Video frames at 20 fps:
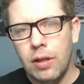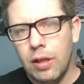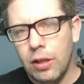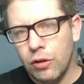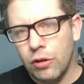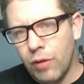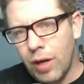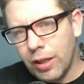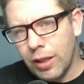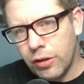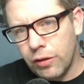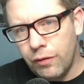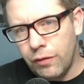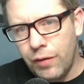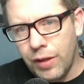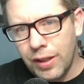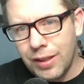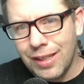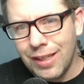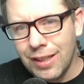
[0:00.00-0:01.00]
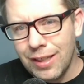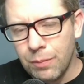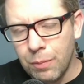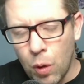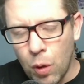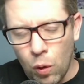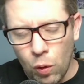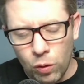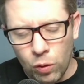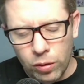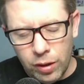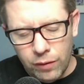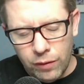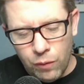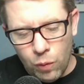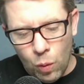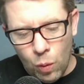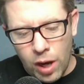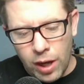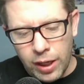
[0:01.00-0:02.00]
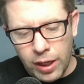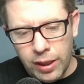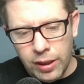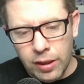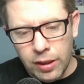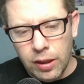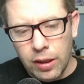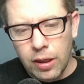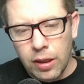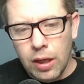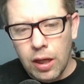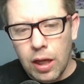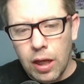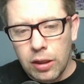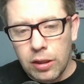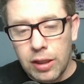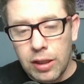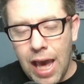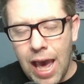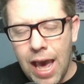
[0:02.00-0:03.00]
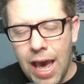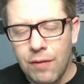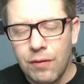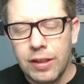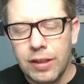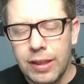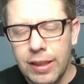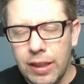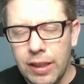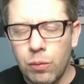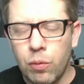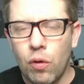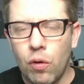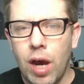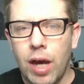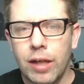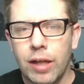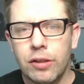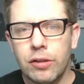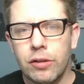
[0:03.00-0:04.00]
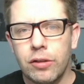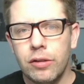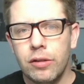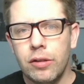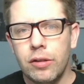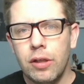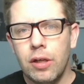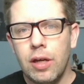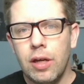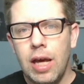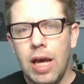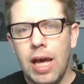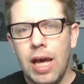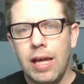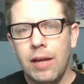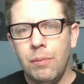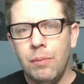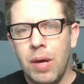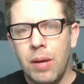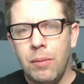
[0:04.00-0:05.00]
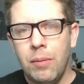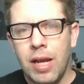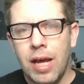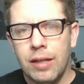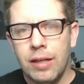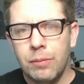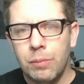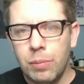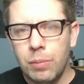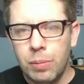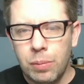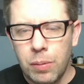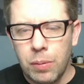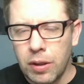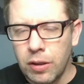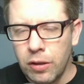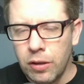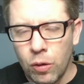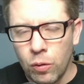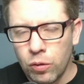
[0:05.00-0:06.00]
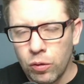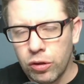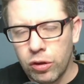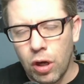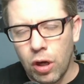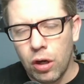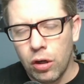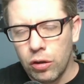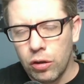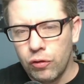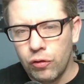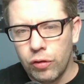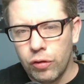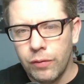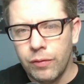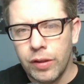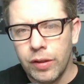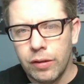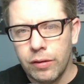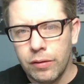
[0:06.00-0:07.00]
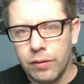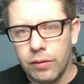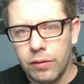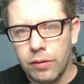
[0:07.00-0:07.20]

This roster fits his mold of wanting to have a deep roster and maybe not no star driven.